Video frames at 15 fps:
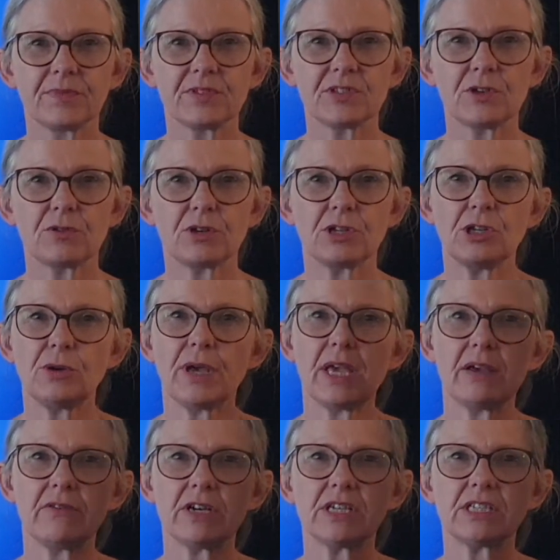So can you
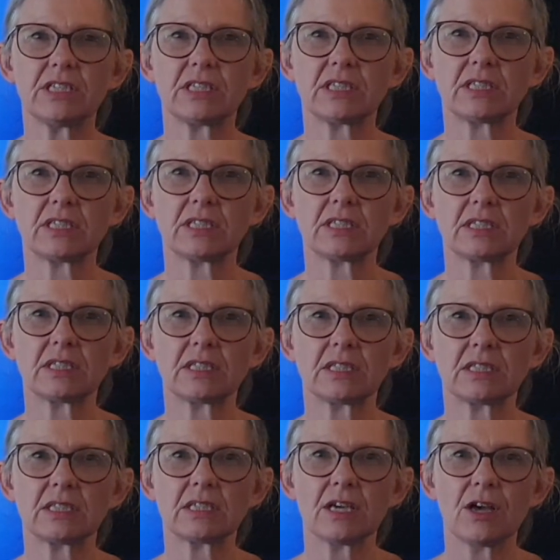hear a
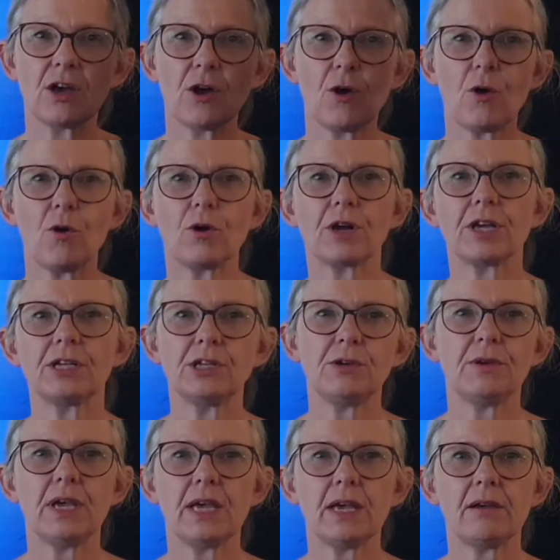s or can
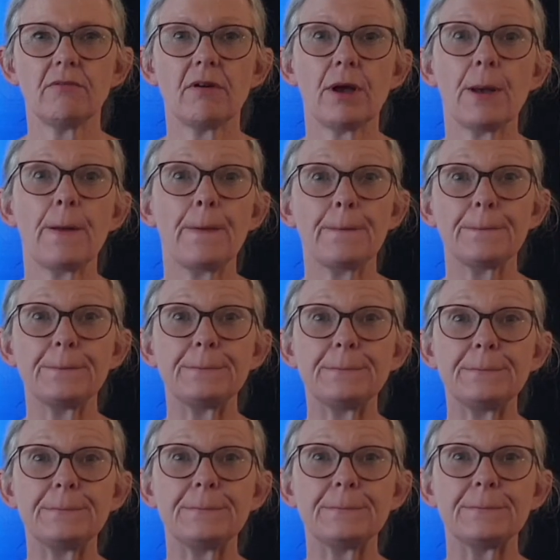you hear a
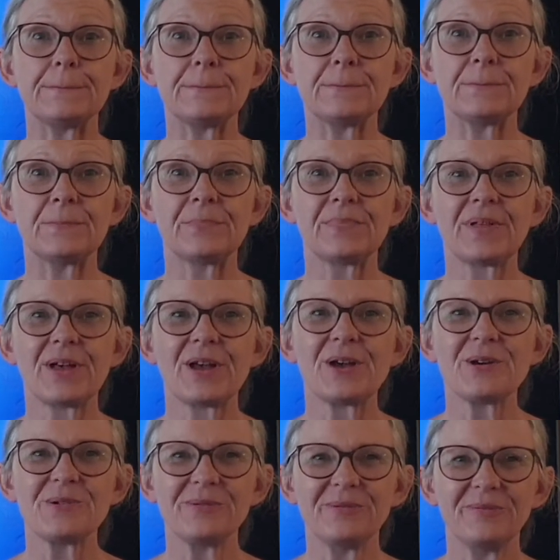mmm?
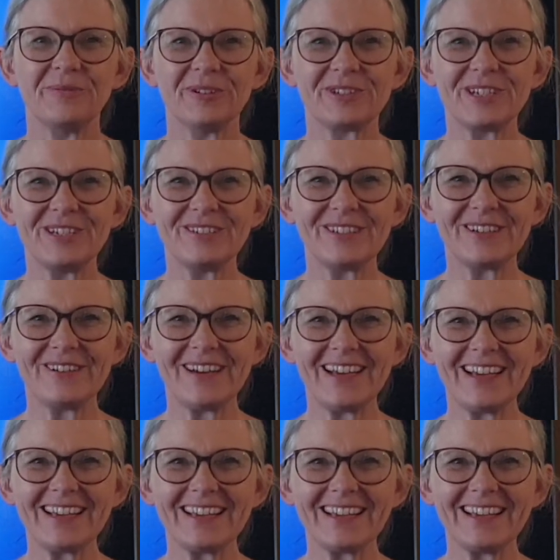What are you
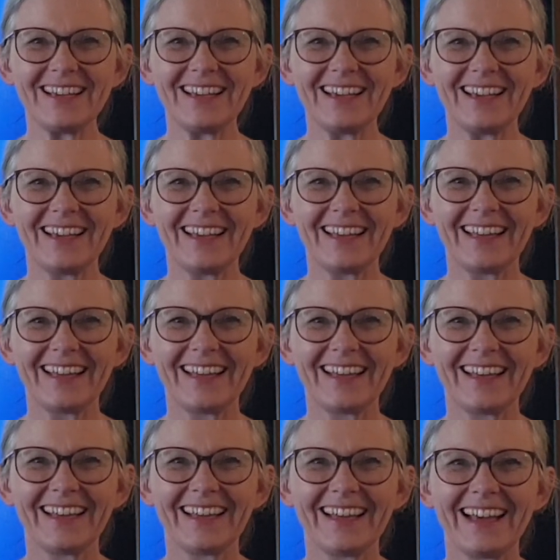doing?
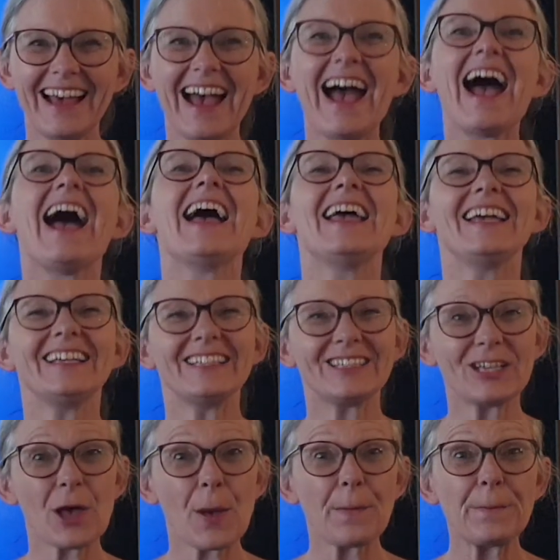It's
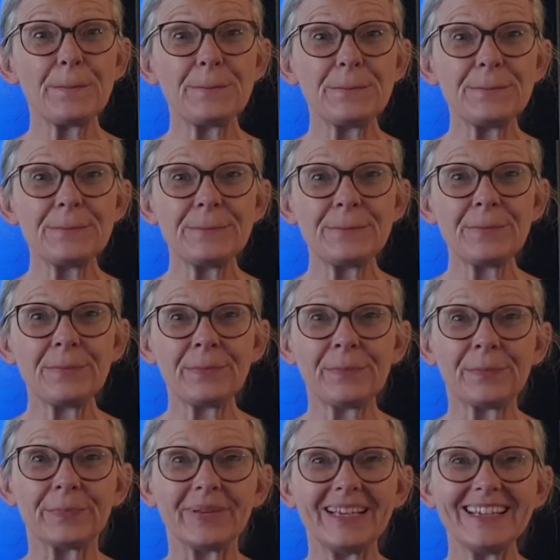a
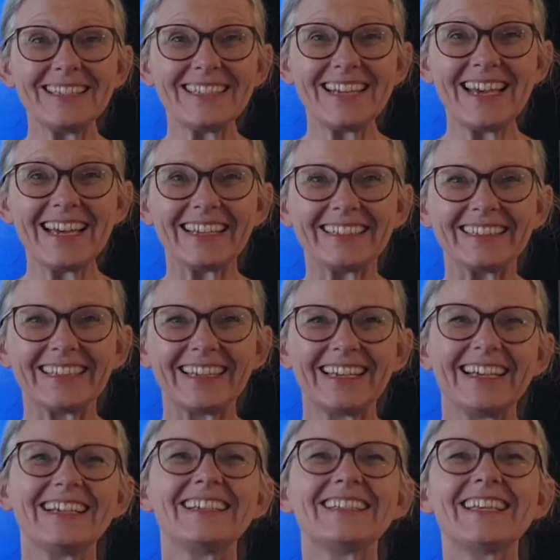mmm, isn't it?
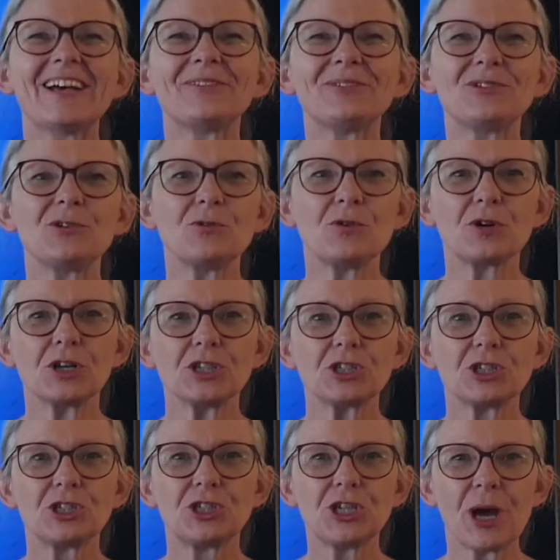Sound talk
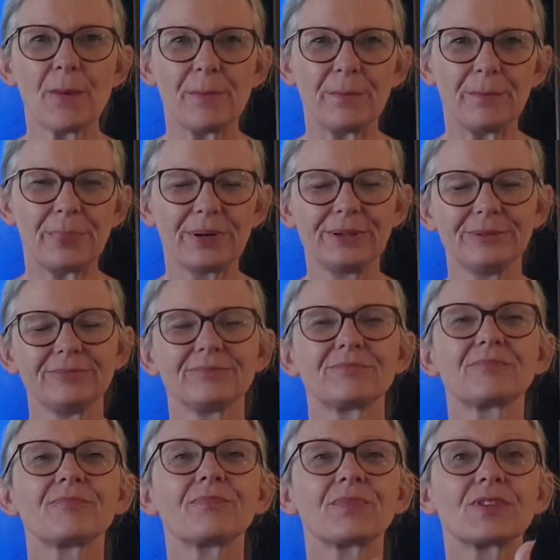jump.
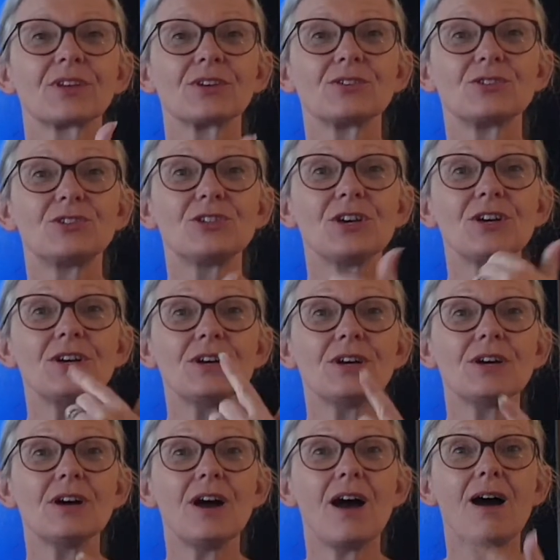
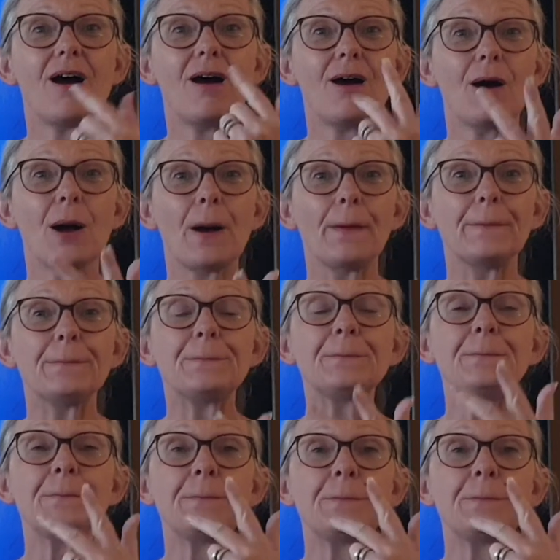J-a-m-p.